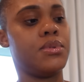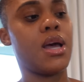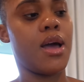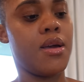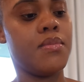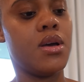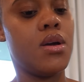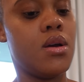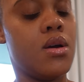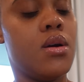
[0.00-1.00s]
time
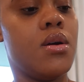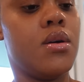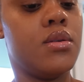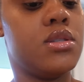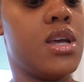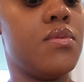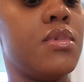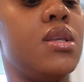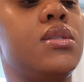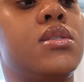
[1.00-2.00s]
10
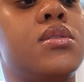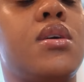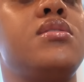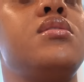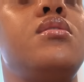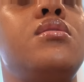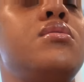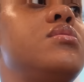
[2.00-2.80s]
minutes or so.